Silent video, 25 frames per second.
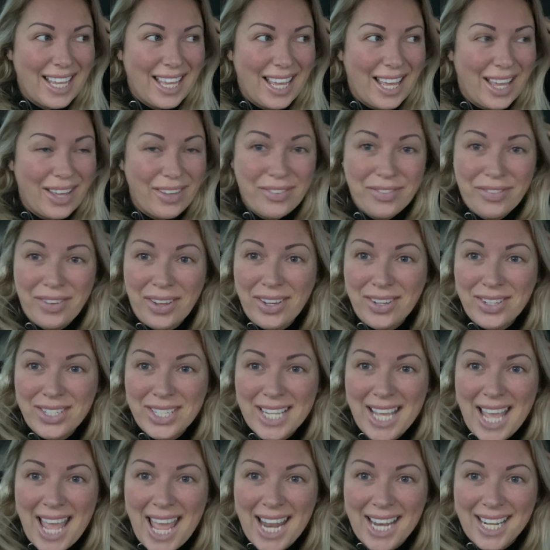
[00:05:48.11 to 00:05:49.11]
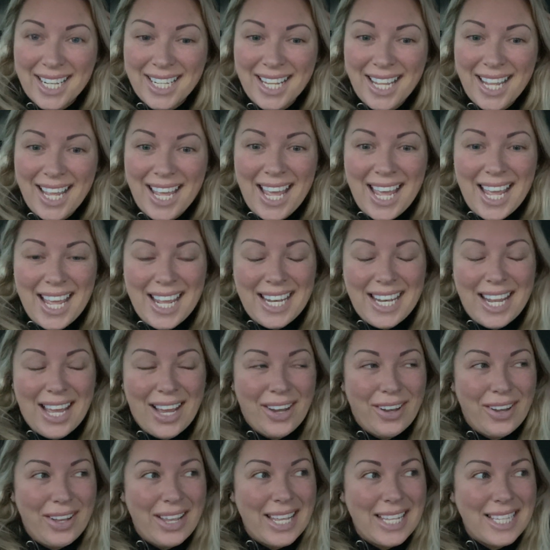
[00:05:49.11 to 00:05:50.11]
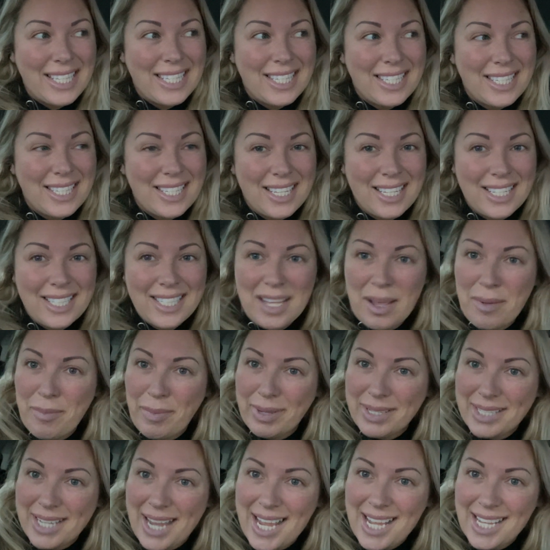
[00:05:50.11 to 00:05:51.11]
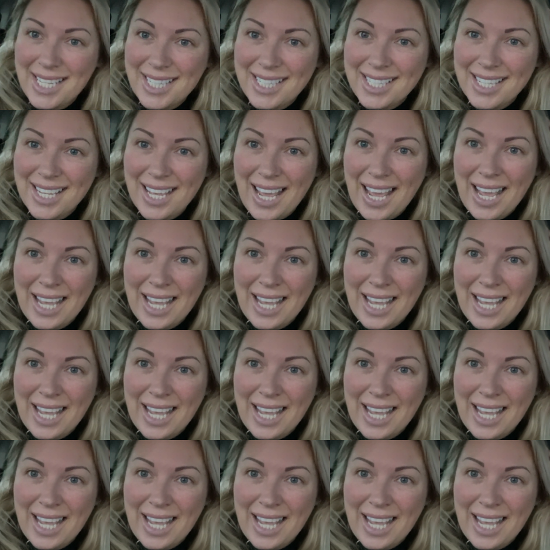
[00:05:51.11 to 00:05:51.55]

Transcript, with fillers: I failed again. Now, it's 10 past 8,